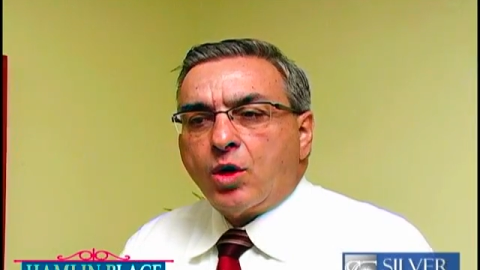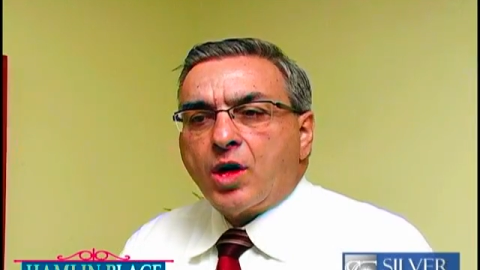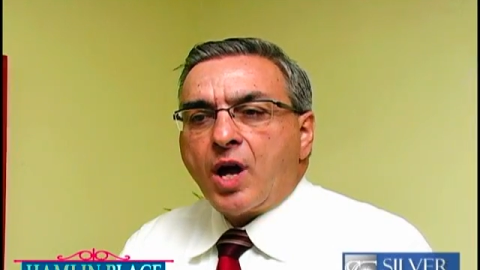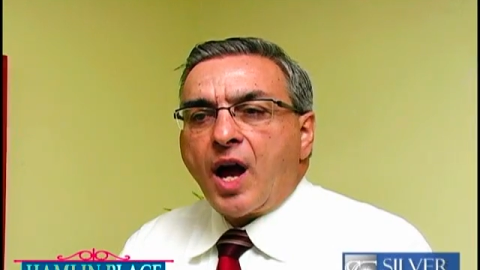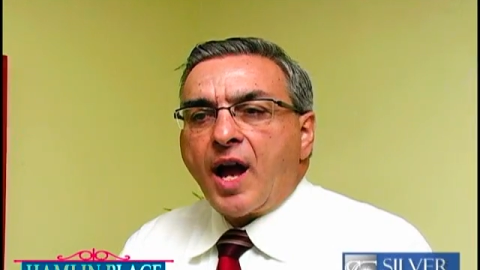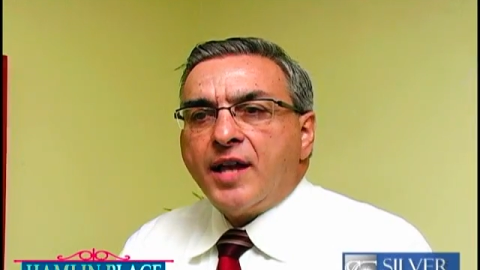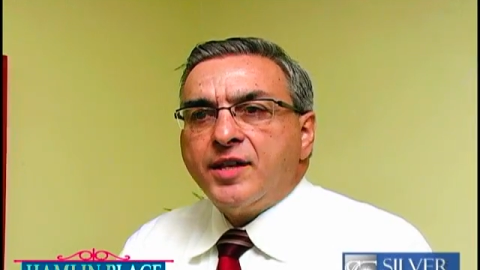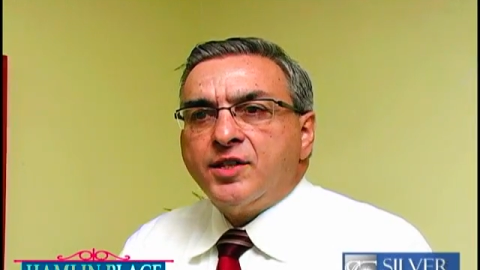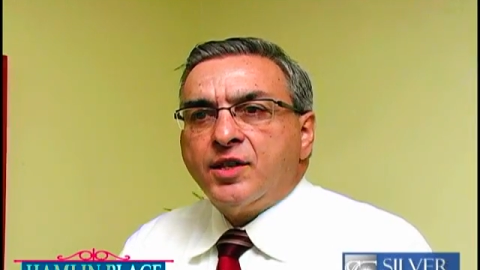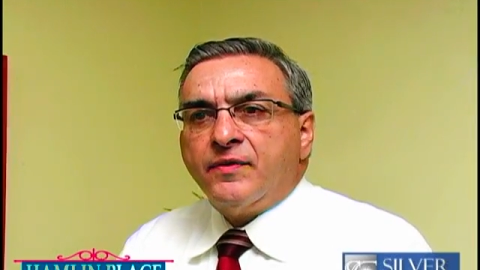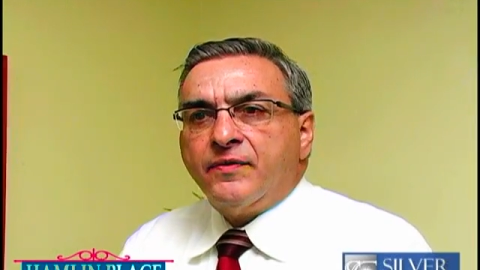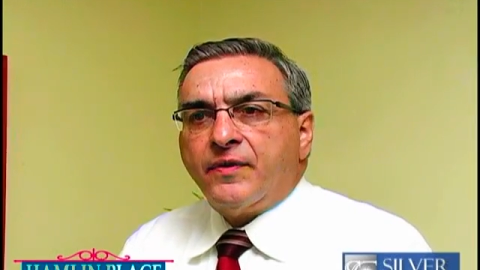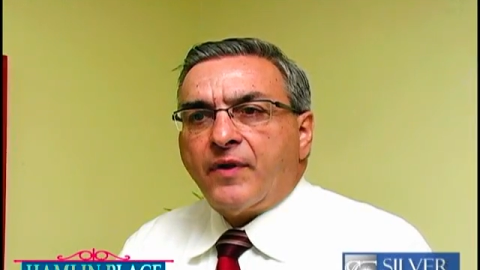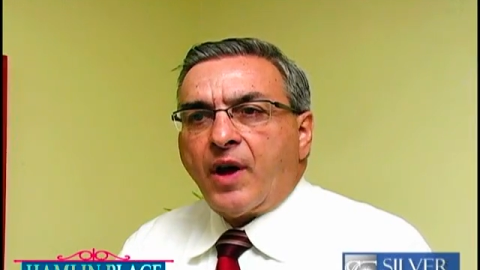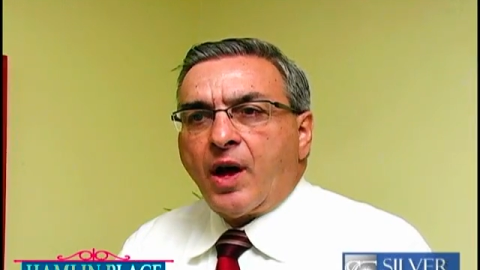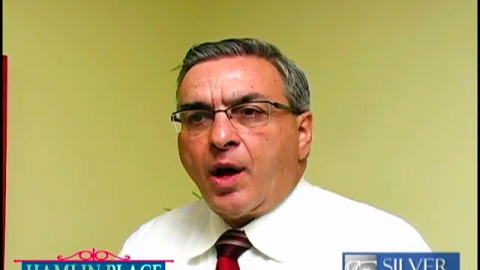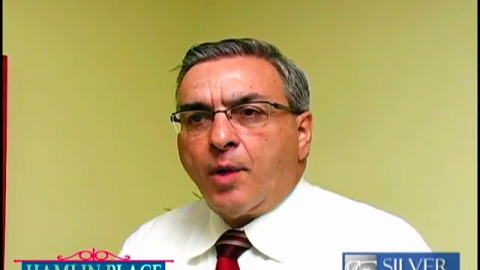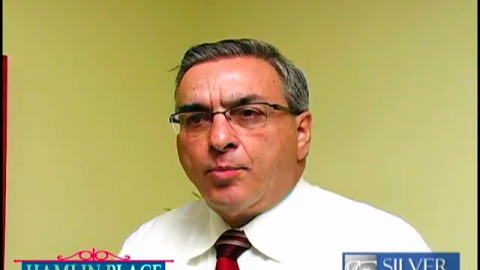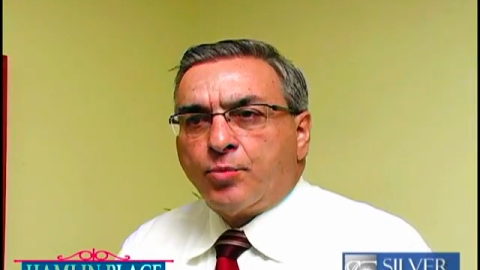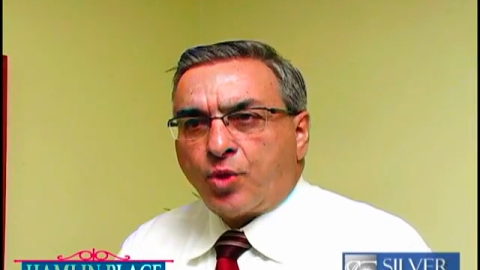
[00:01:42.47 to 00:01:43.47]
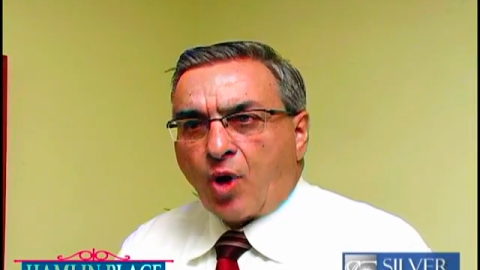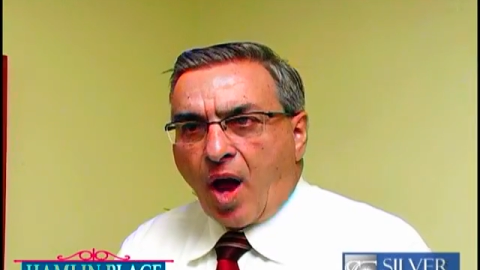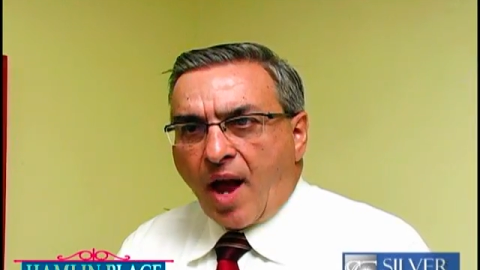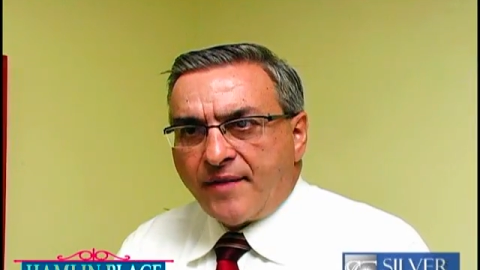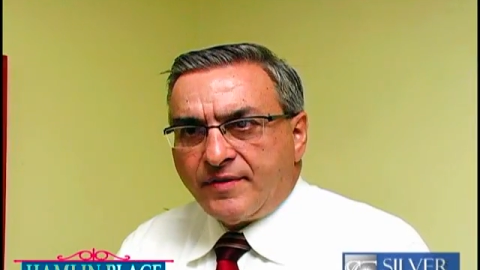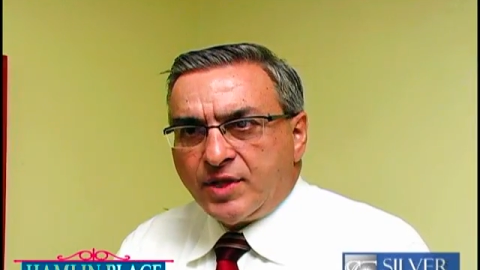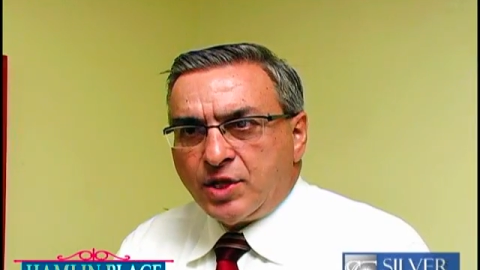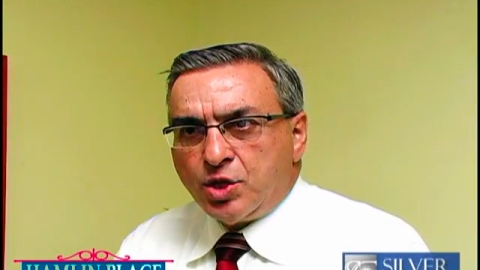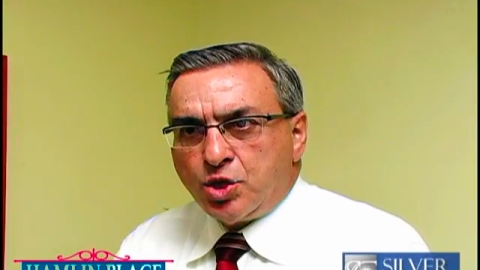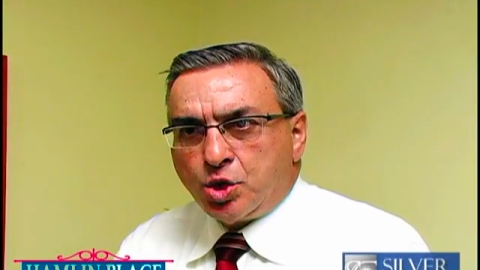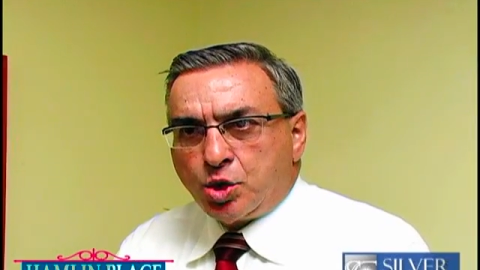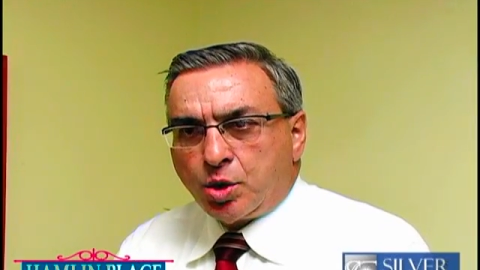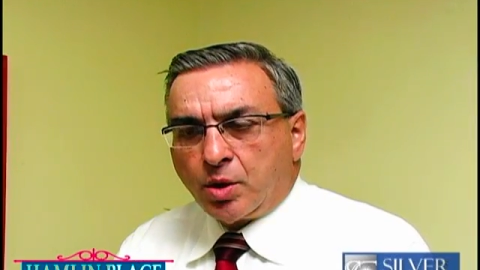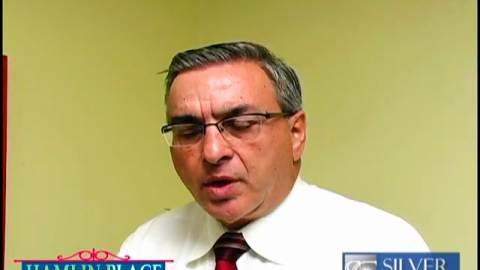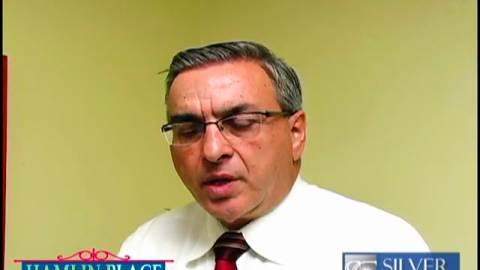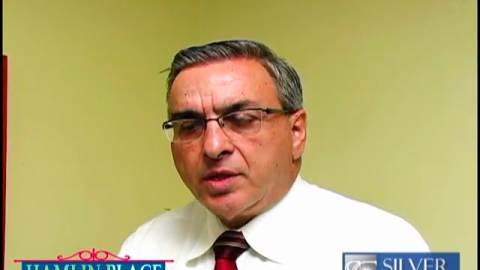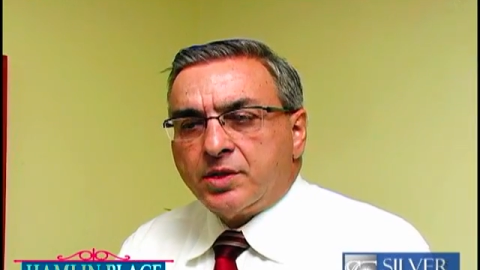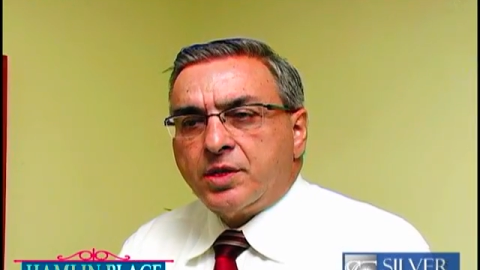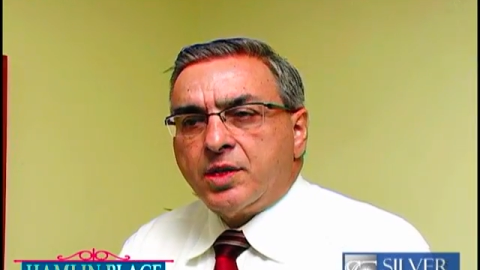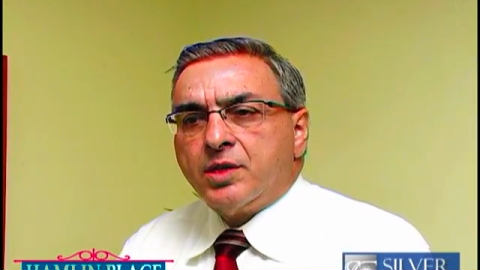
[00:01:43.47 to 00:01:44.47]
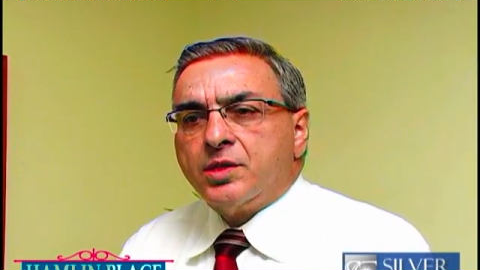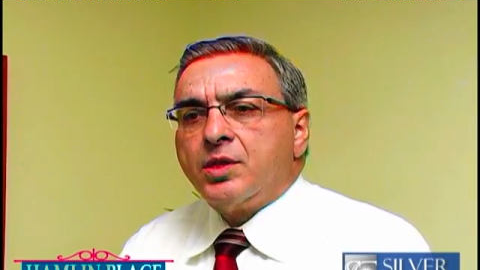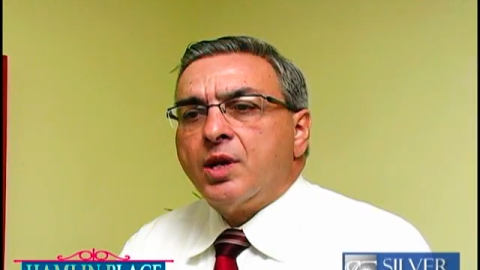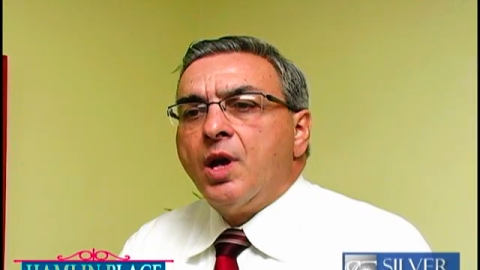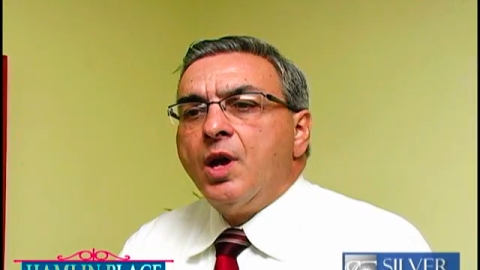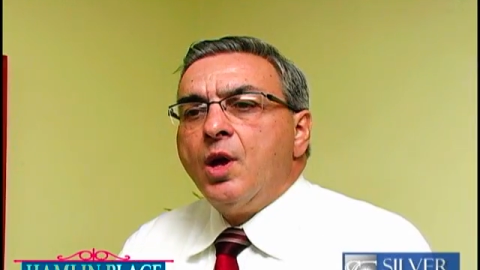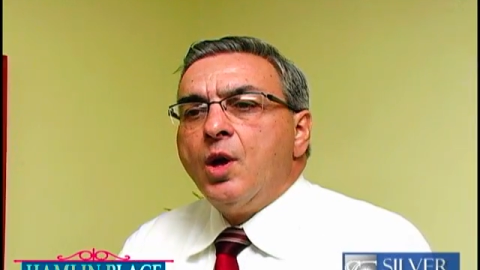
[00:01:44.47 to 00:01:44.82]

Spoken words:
kinds of private insurances.